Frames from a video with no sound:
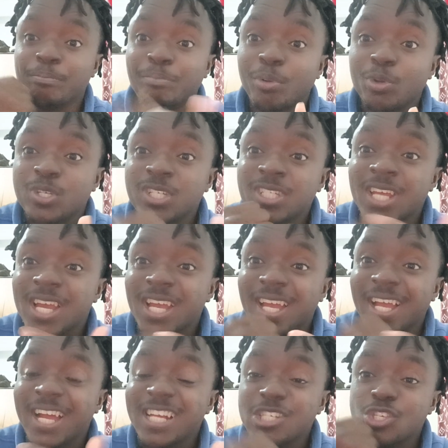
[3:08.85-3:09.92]
But they
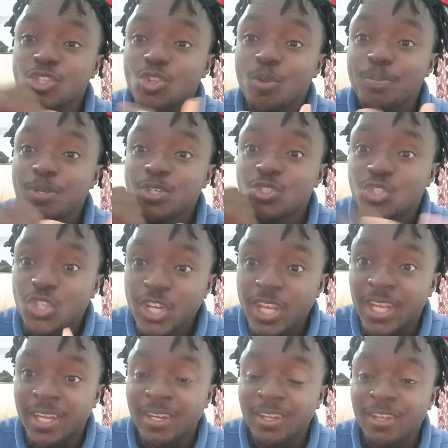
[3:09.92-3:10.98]
can't stop
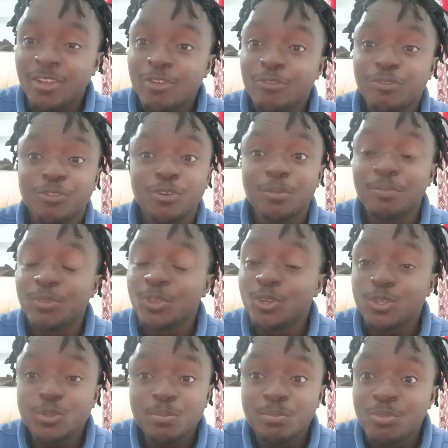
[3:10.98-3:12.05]
train from
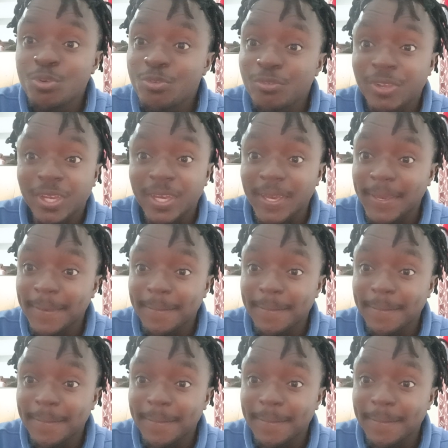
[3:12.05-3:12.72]
not moving.